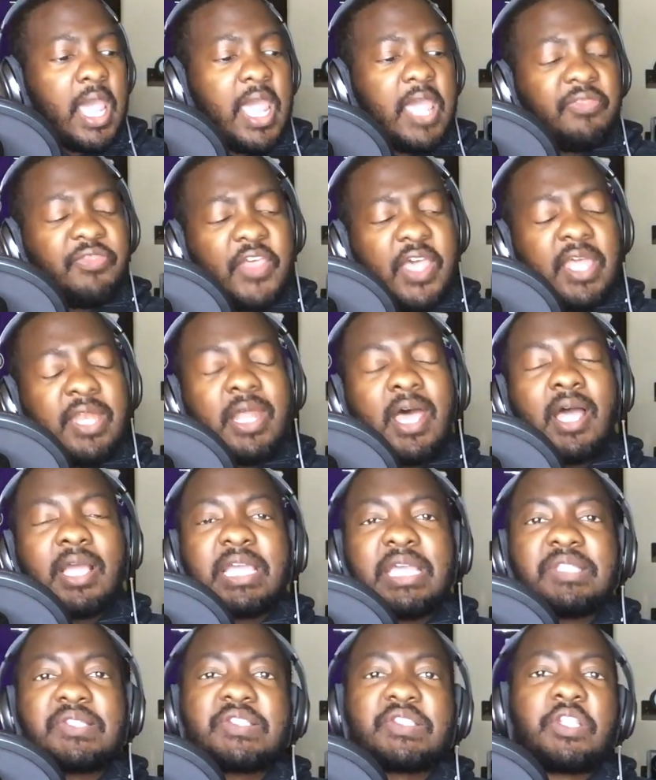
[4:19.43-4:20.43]
And then
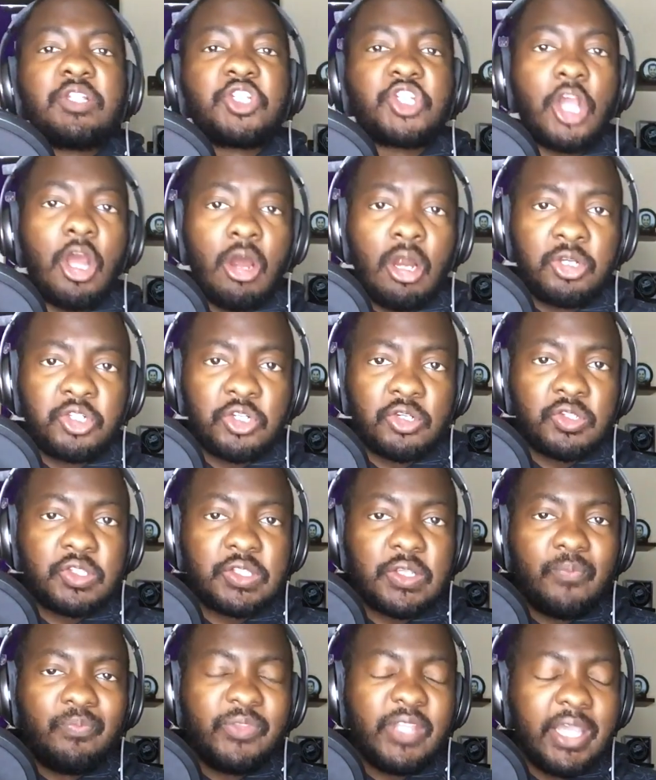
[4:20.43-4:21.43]
against the
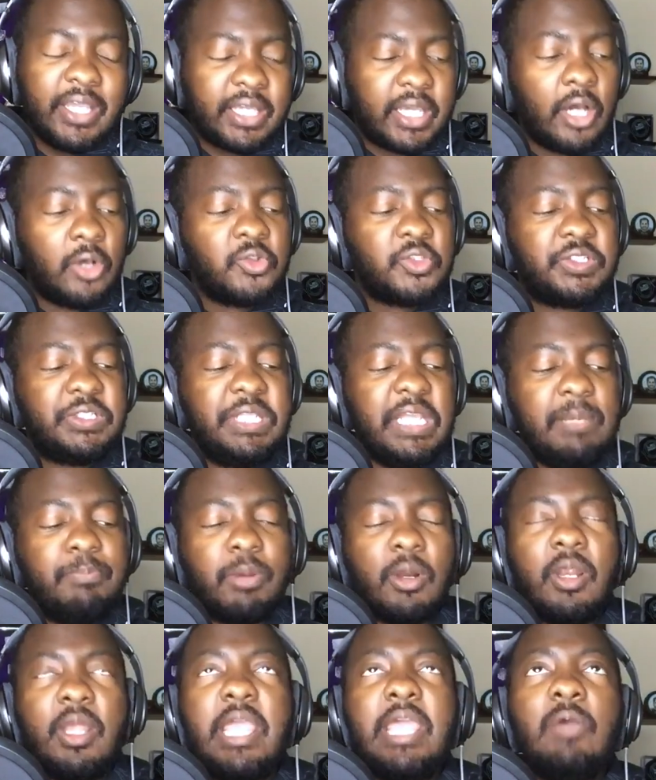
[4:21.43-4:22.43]
Chargers, it goes
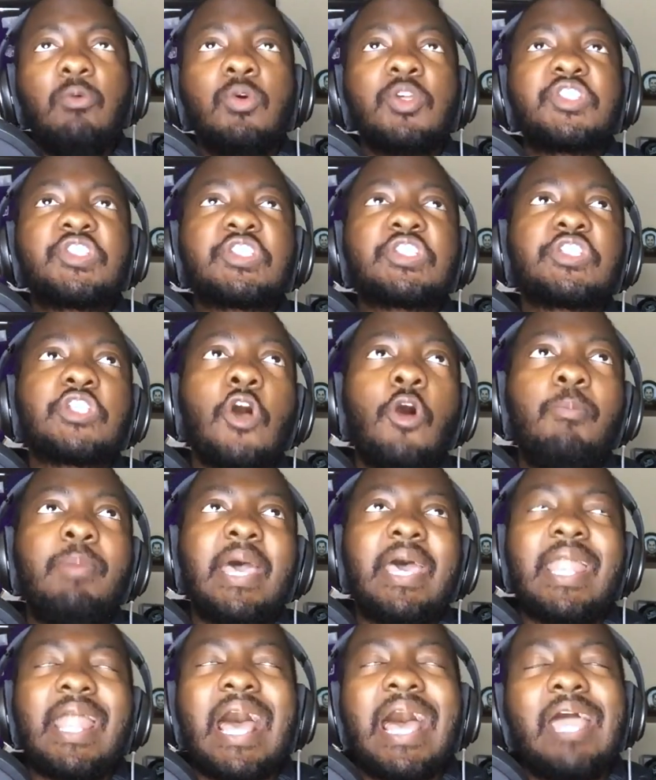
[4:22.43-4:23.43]
deeper. It was so
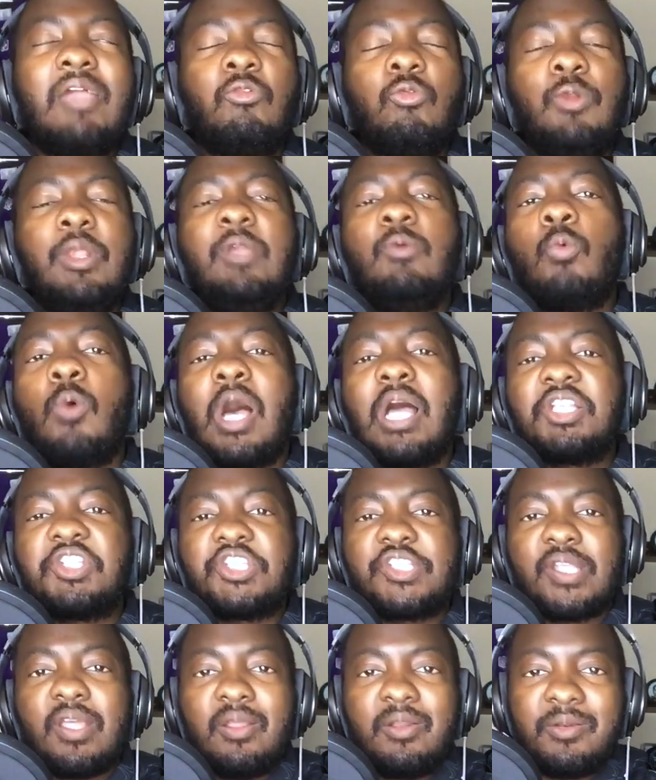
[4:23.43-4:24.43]
bad. I
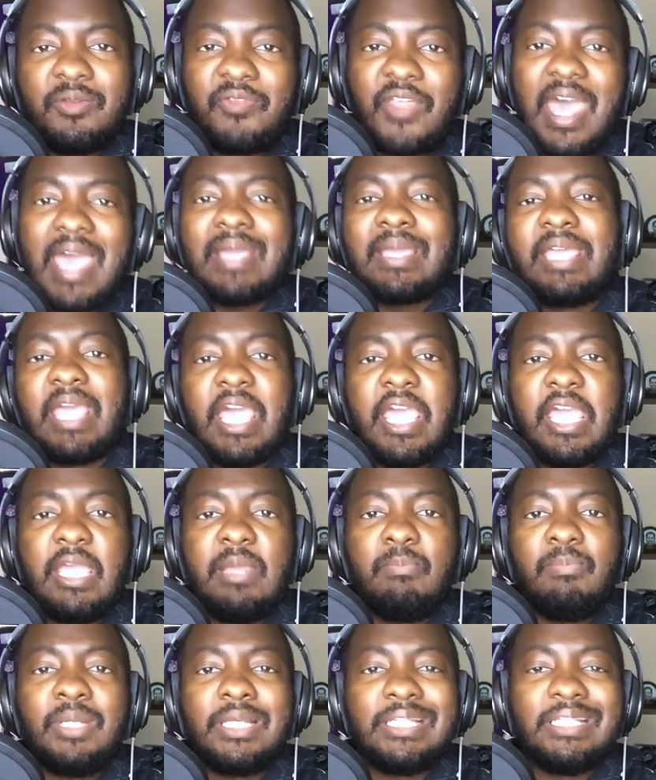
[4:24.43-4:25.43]
rewatched that
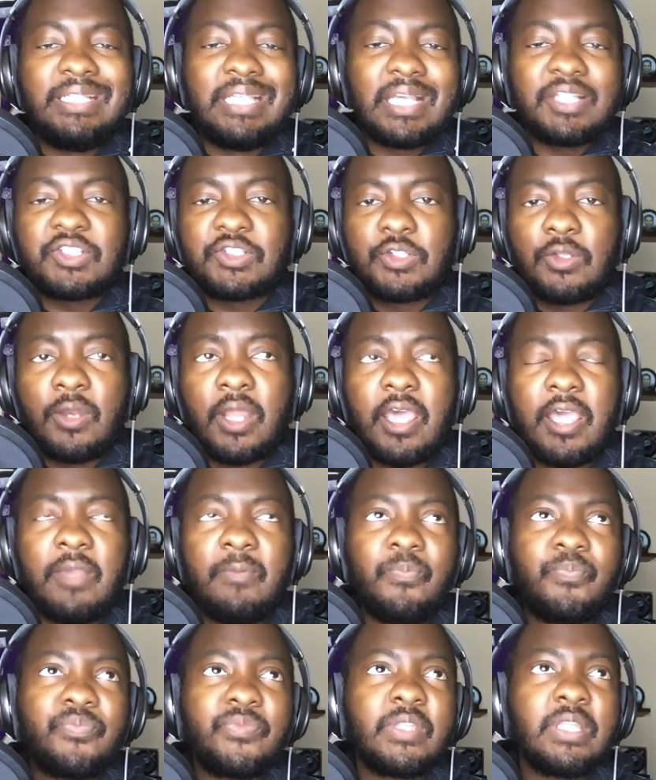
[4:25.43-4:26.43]
game
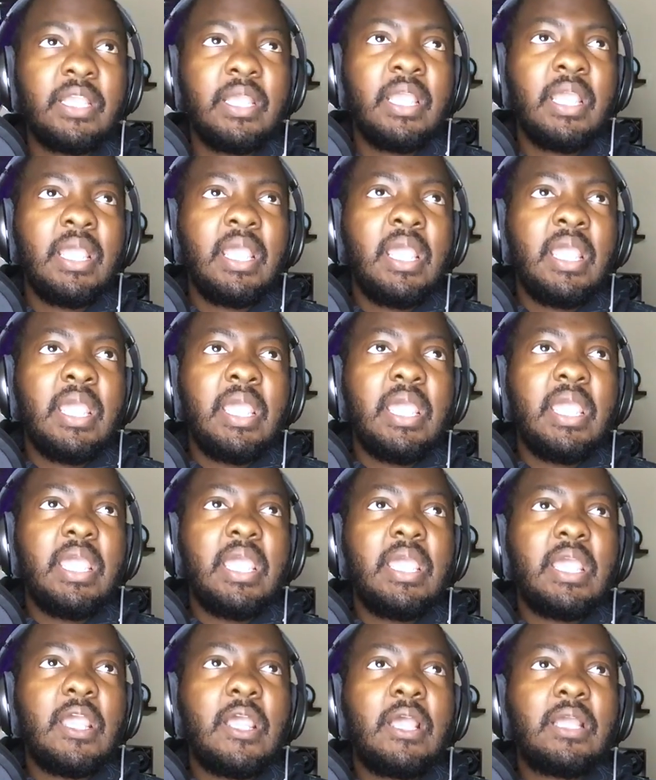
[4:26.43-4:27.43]
yesterday.
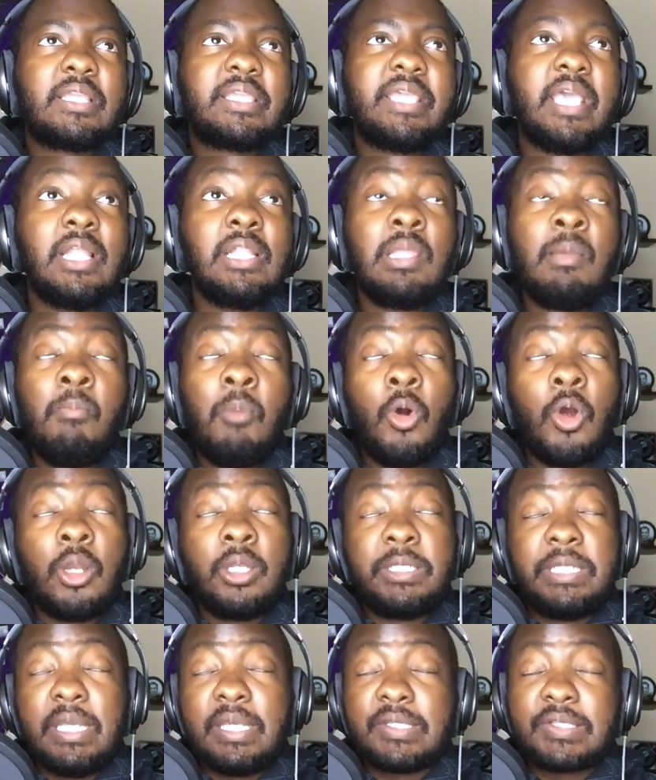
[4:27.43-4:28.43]
Kellen Moore
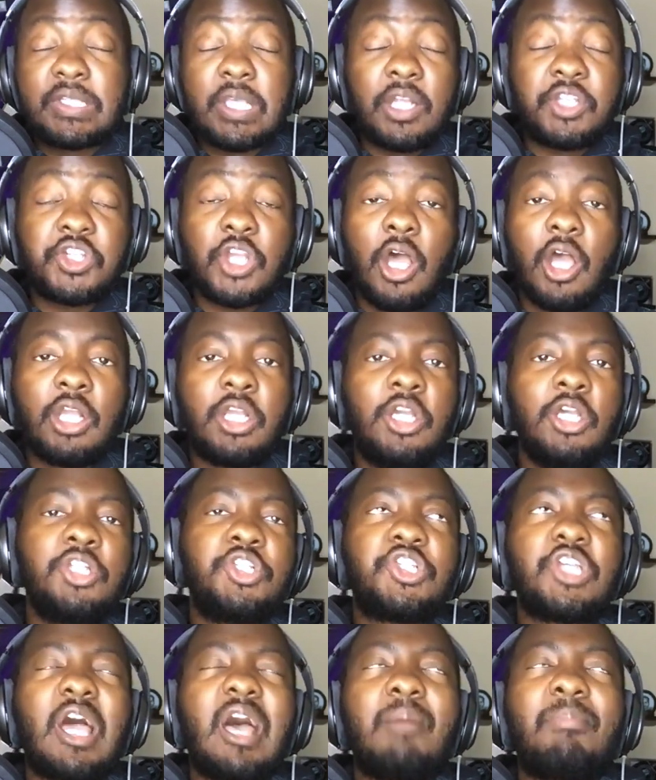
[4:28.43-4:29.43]
did such a good
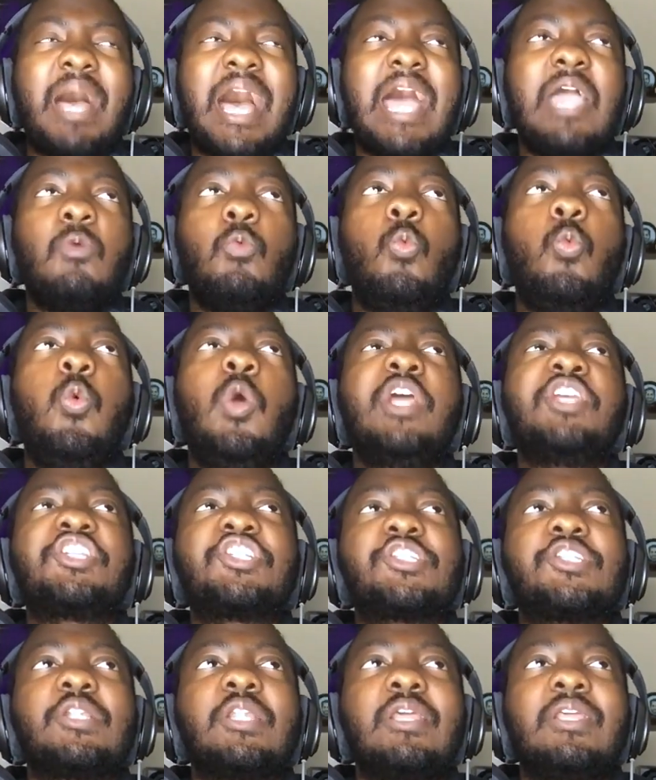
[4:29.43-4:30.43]
job. I
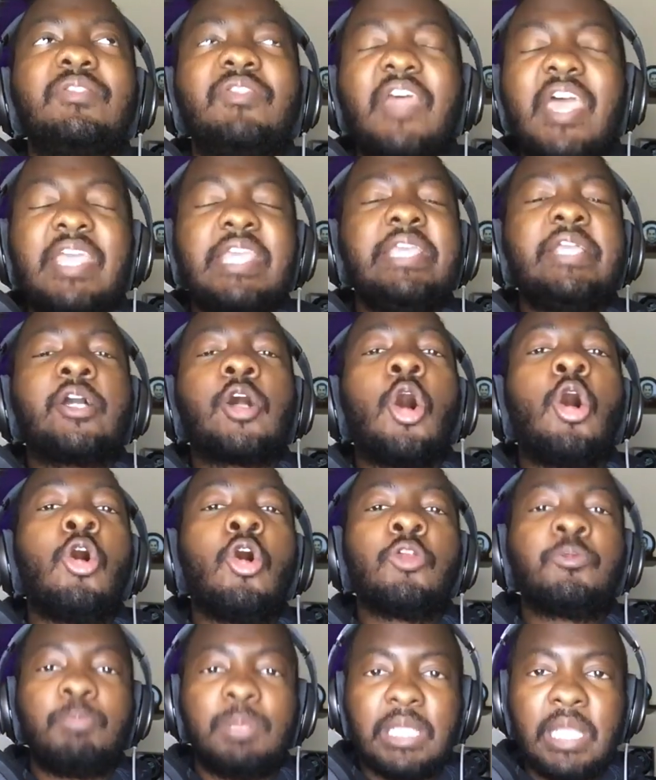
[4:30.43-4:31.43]
wished that he
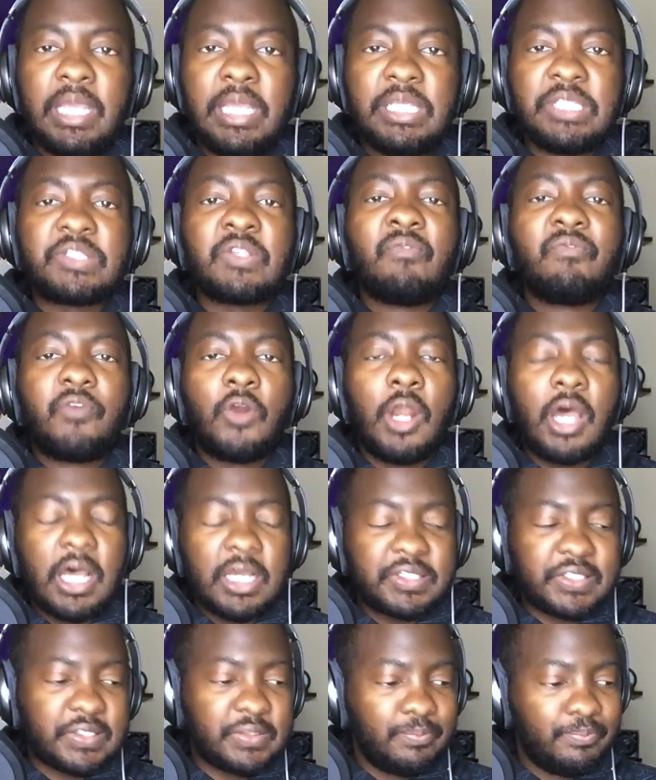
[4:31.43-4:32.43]
called plays for
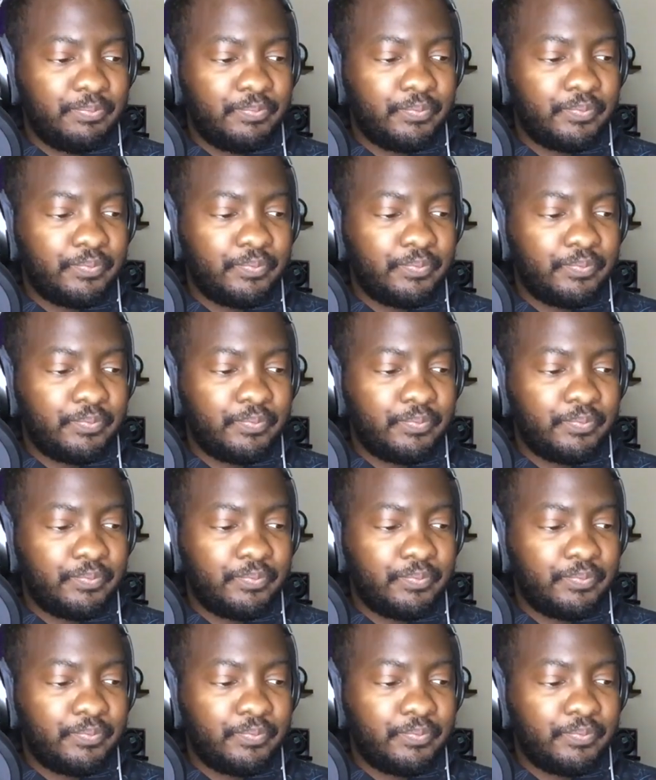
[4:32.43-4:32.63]
us.